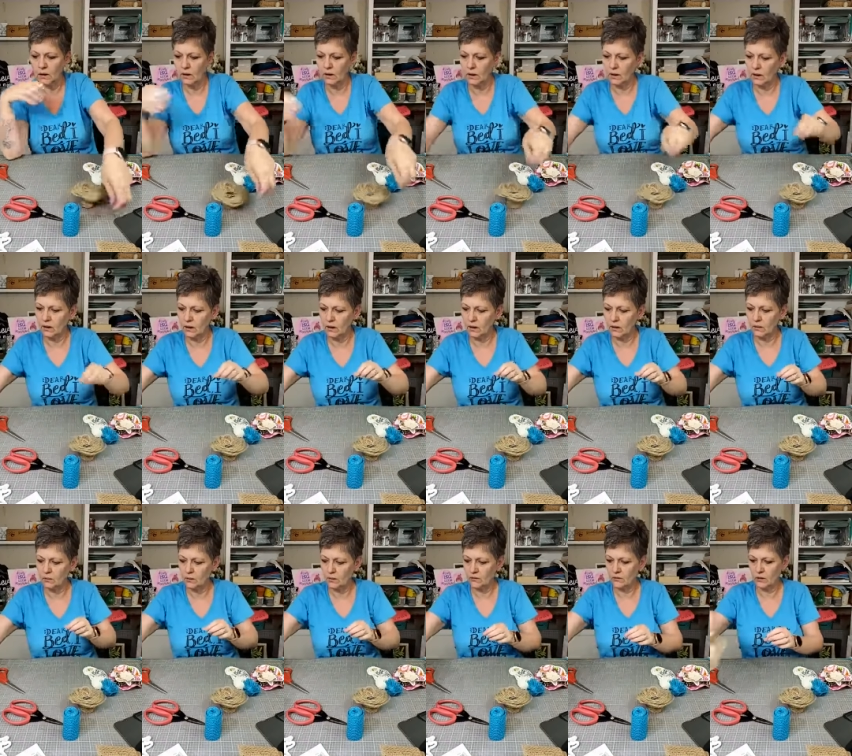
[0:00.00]

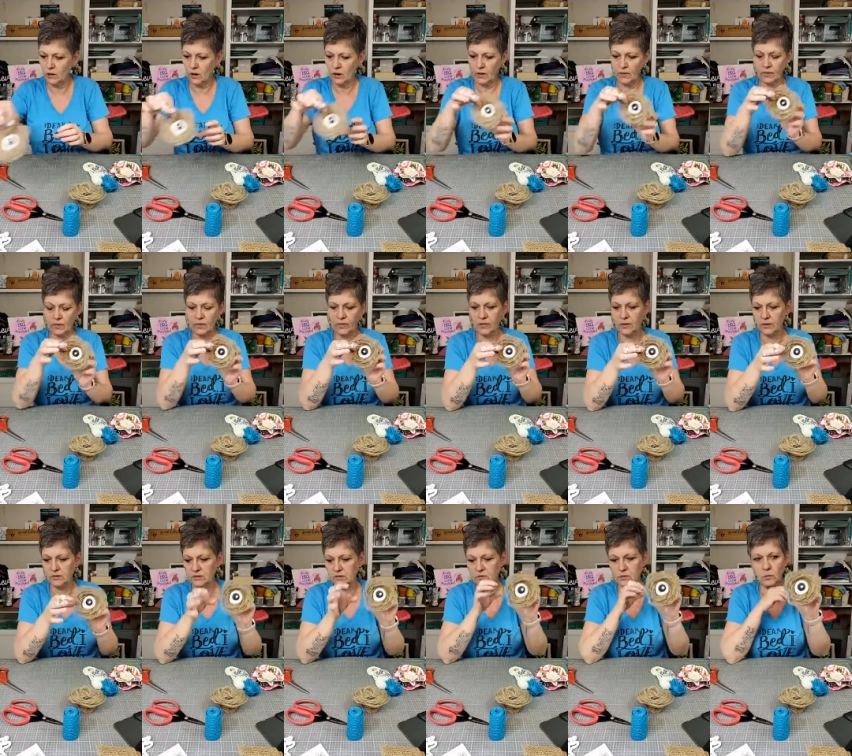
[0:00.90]
And we've got
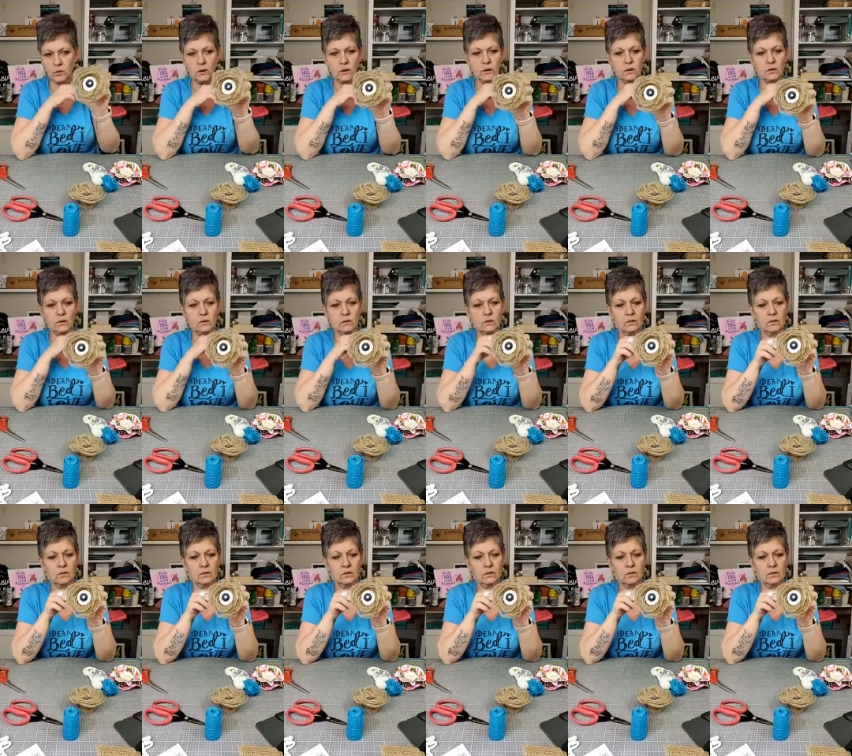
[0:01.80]
this one.